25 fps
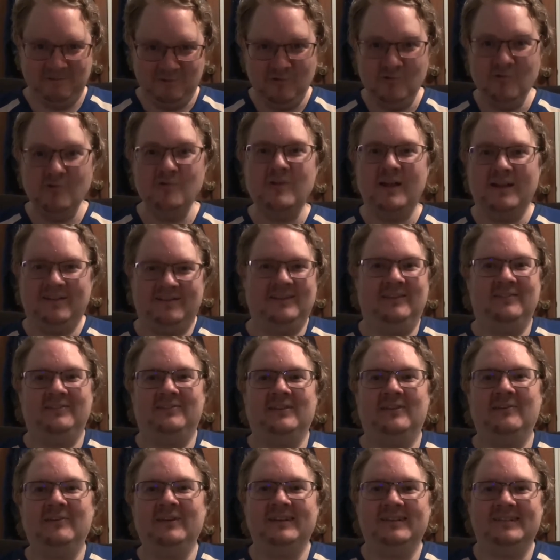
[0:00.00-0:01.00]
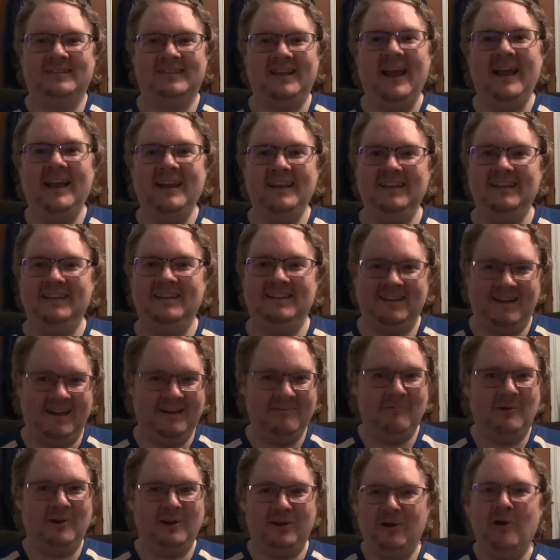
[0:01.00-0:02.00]
Ooh, that sounds so exciting. I
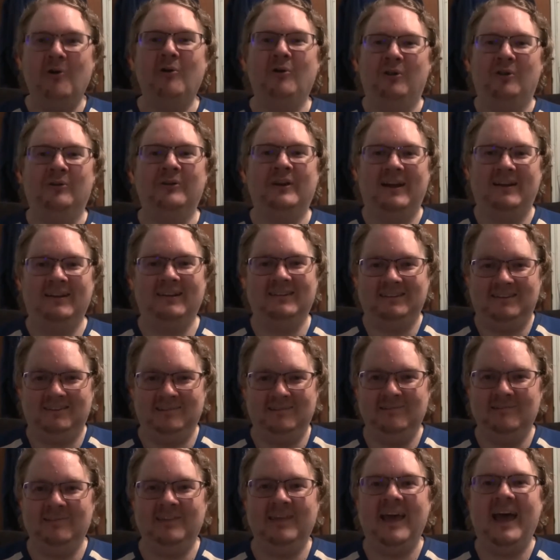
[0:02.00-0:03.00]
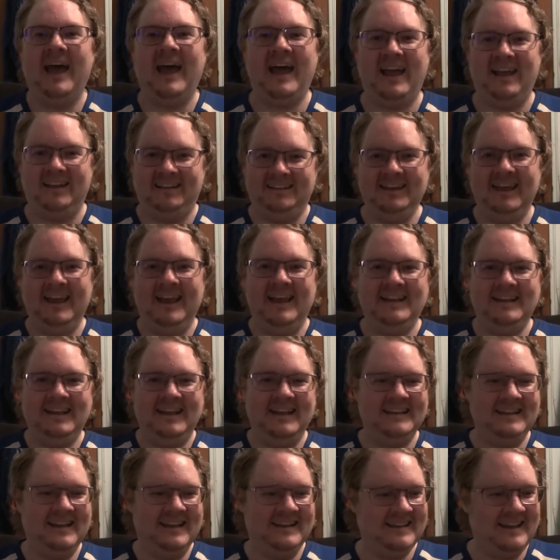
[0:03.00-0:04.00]
wanna go learn how to do that. Yay,
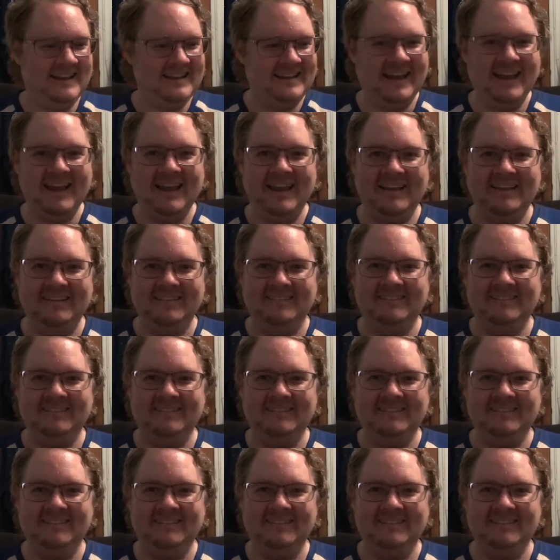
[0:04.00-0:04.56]
yay, yay, yay, yay.